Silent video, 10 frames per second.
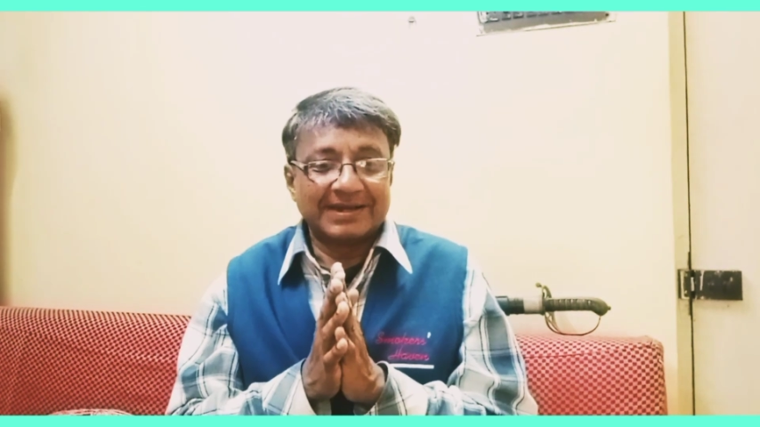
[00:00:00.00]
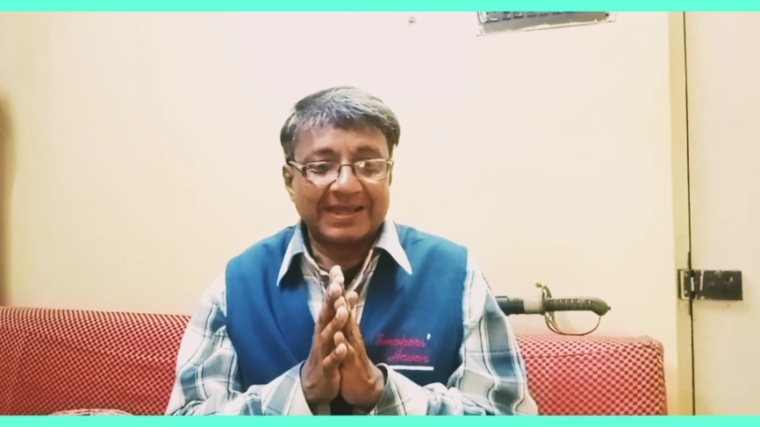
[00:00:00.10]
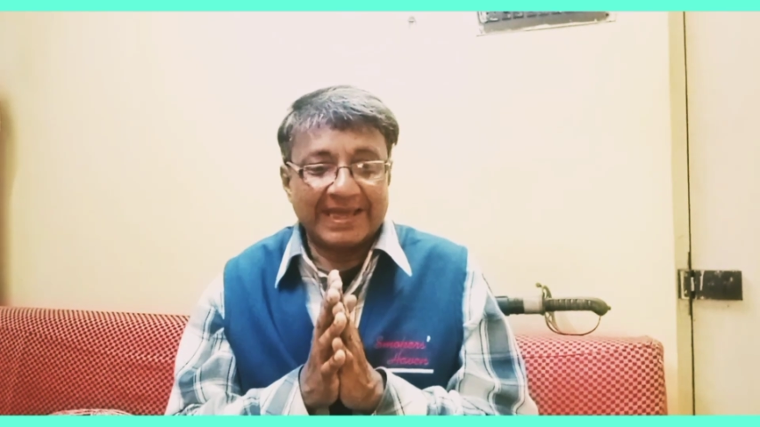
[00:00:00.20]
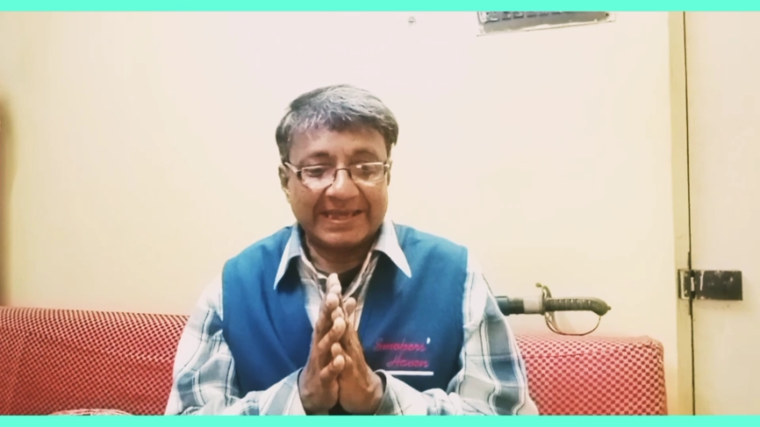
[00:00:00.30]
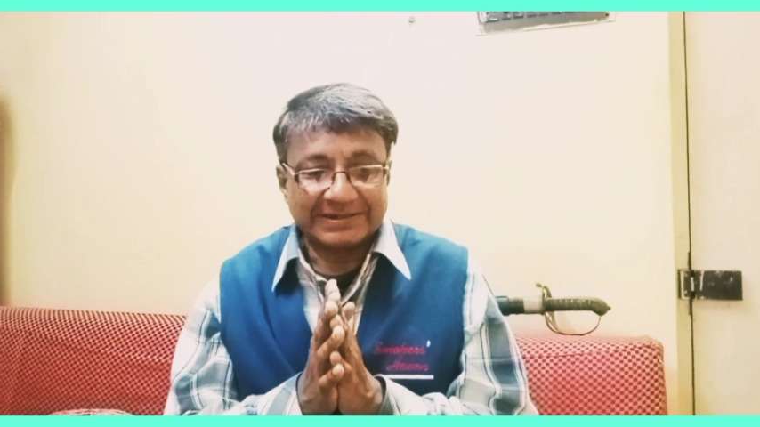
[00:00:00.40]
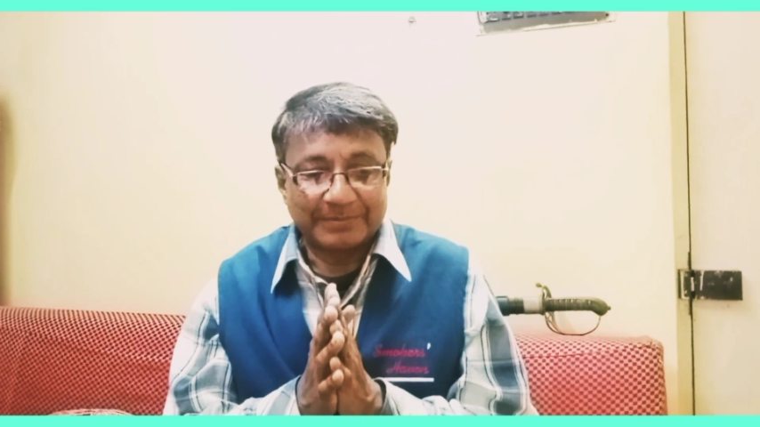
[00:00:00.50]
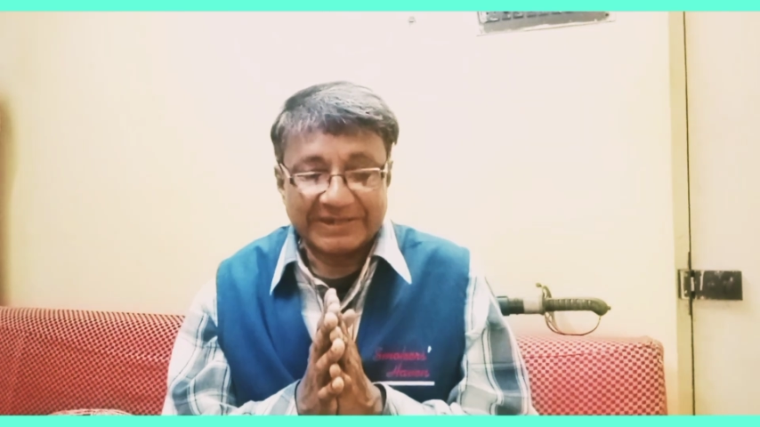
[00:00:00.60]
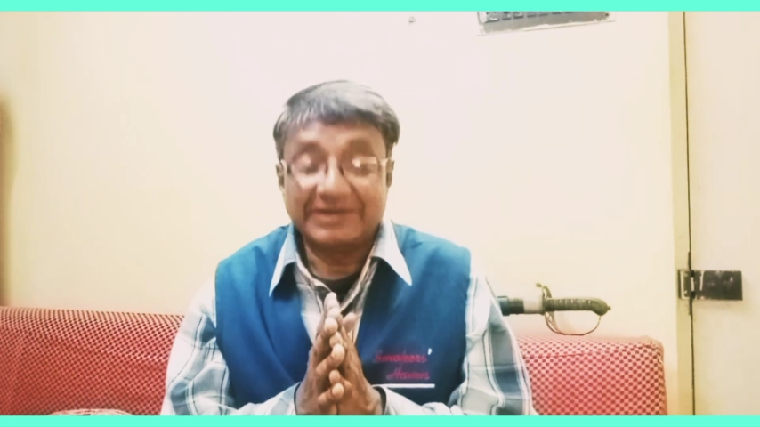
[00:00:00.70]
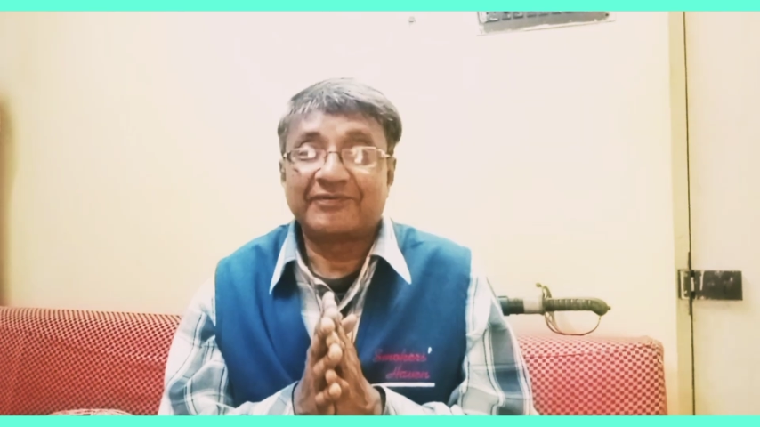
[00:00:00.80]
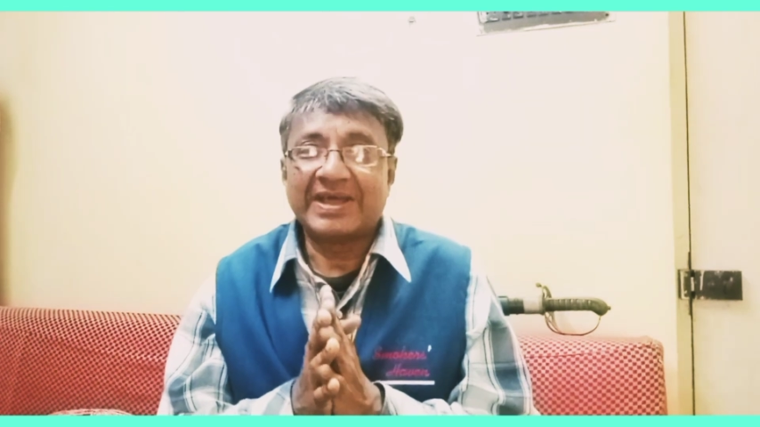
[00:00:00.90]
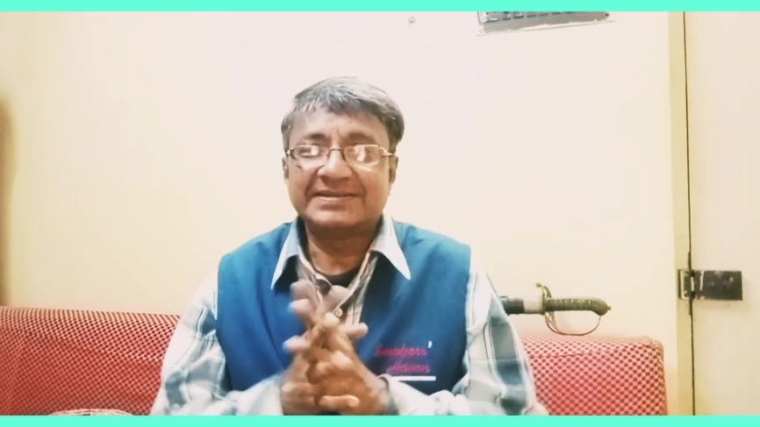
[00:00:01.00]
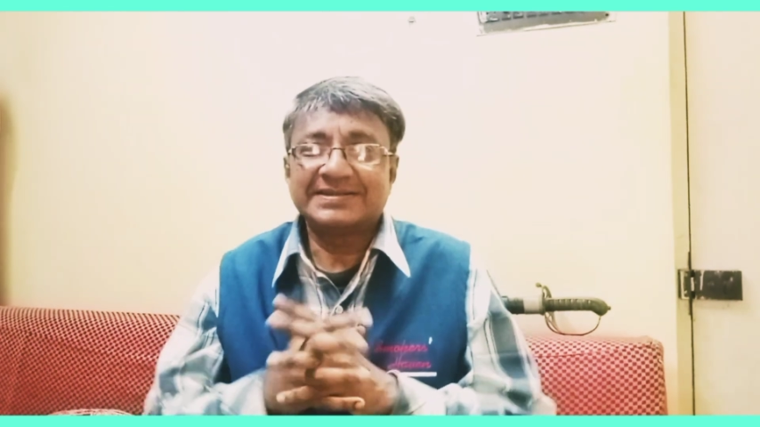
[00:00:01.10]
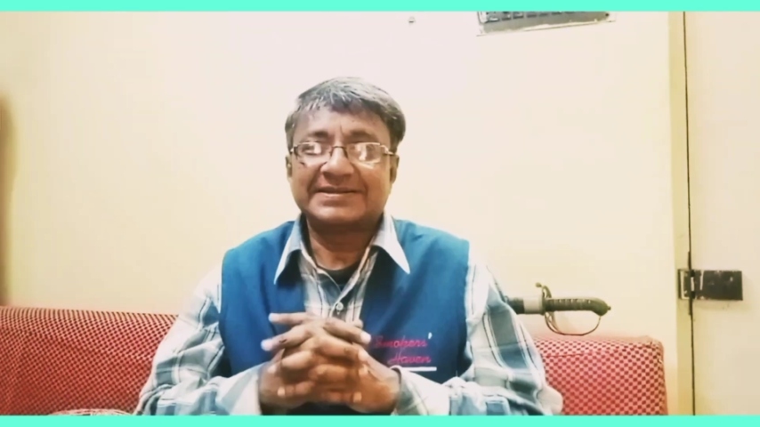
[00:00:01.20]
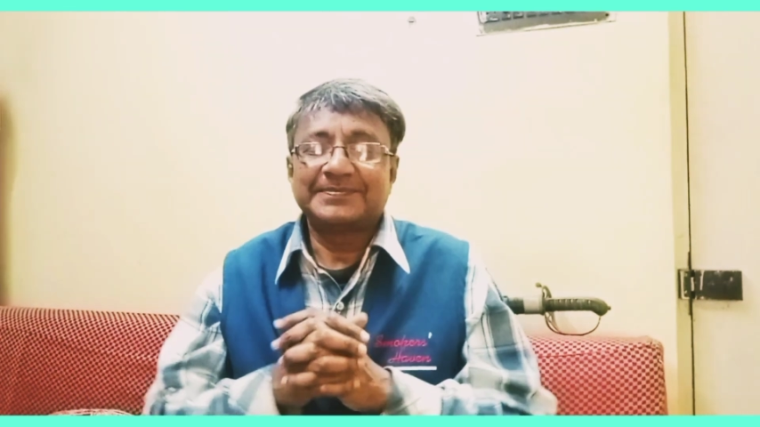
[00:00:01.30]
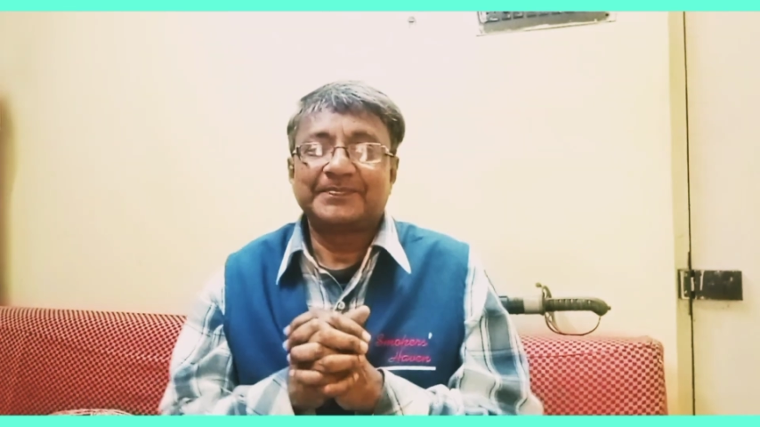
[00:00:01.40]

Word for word: And my dear friends,